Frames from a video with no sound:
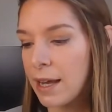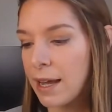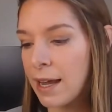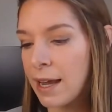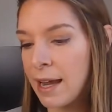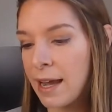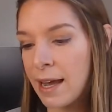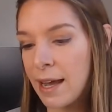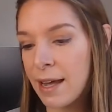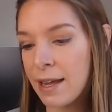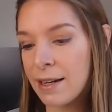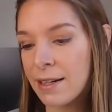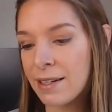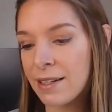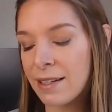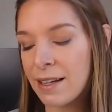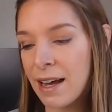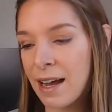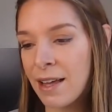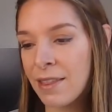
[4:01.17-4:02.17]

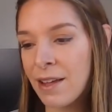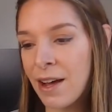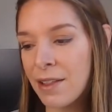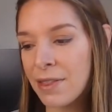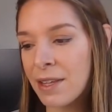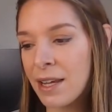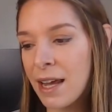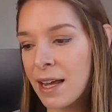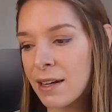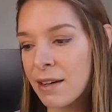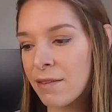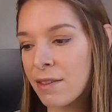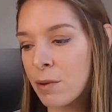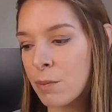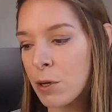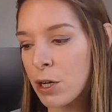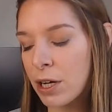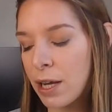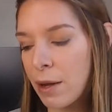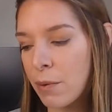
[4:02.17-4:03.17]
and i thought the end of the
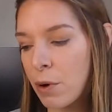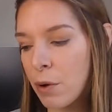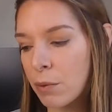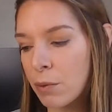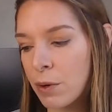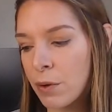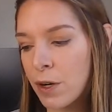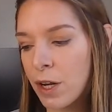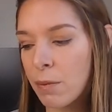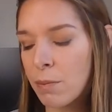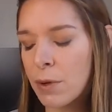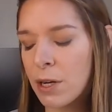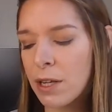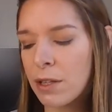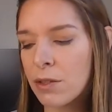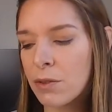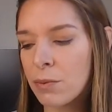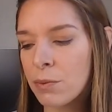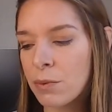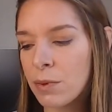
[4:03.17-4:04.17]
book i won't ruin it but
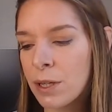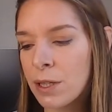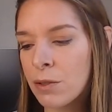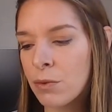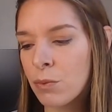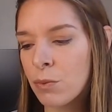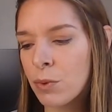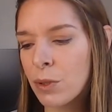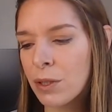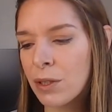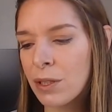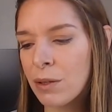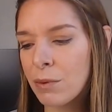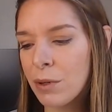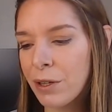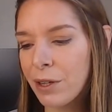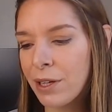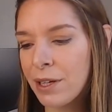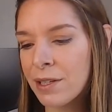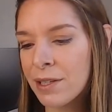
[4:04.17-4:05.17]
it's it's really
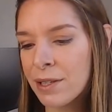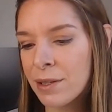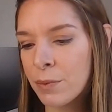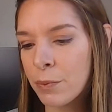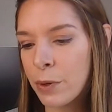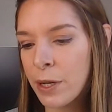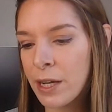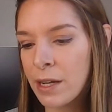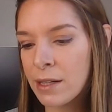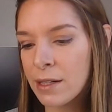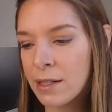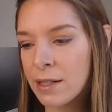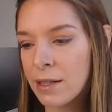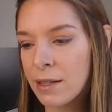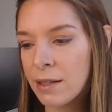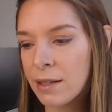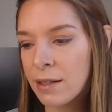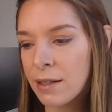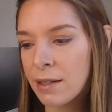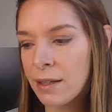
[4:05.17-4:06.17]
really
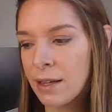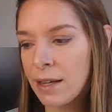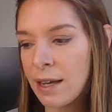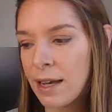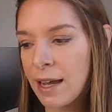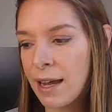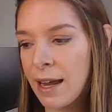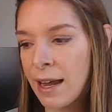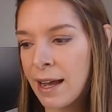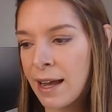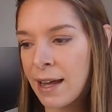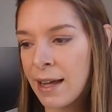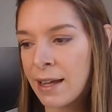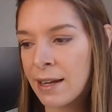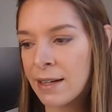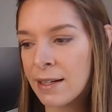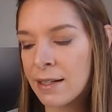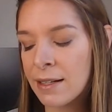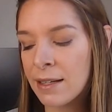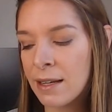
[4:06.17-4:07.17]
sweet
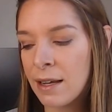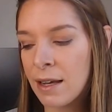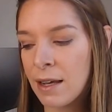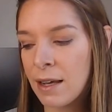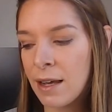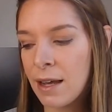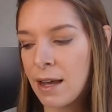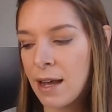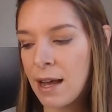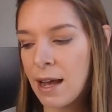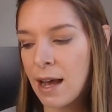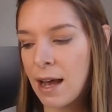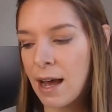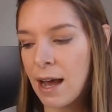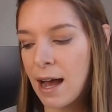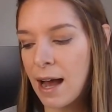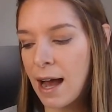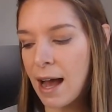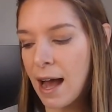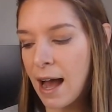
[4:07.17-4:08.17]
and
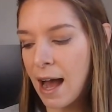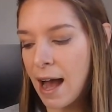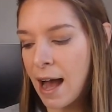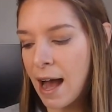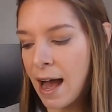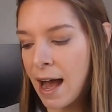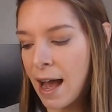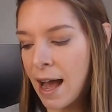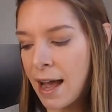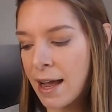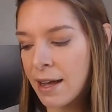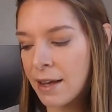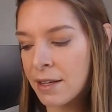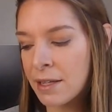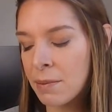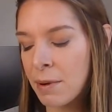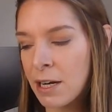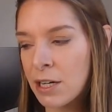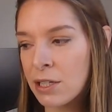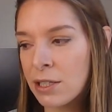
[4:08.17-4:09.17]
i
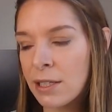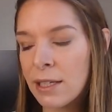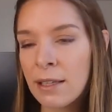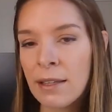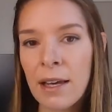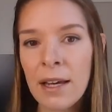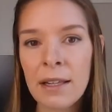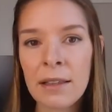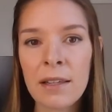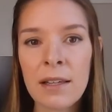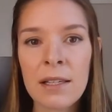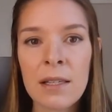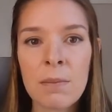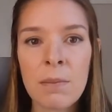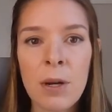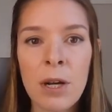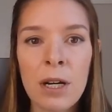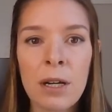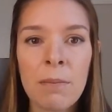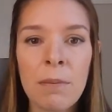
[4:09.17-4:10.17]
especially like this
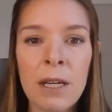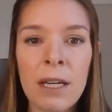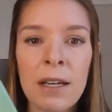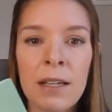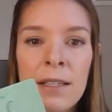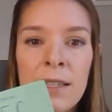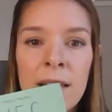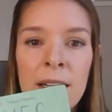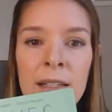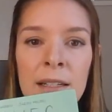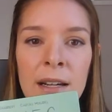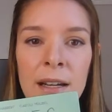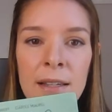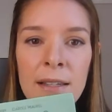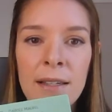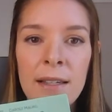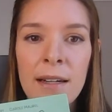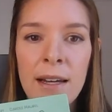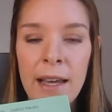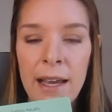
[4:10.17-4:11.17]
book because it
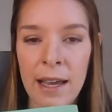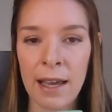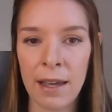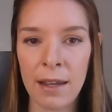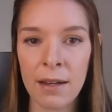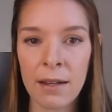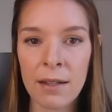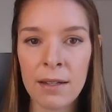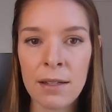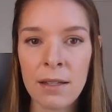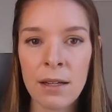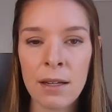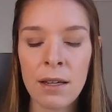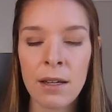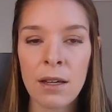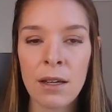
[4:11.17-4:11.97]
doesn't end